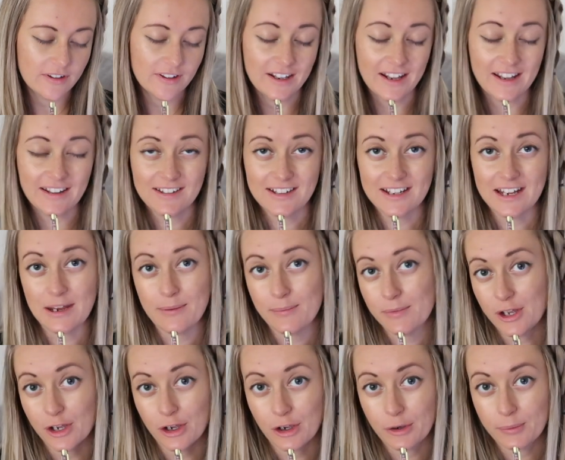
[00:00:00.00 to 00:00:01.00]
So that's Team
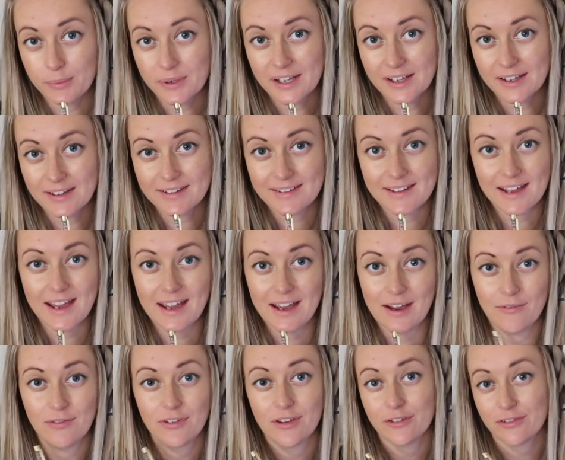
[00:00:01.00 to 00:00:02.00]
Girl because I
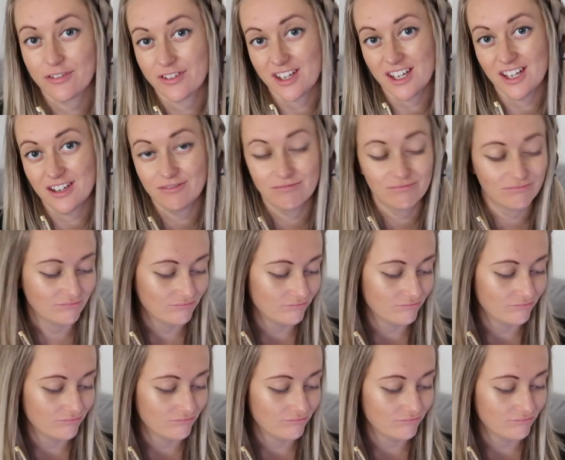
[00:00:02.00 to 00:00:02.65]
have soft skin.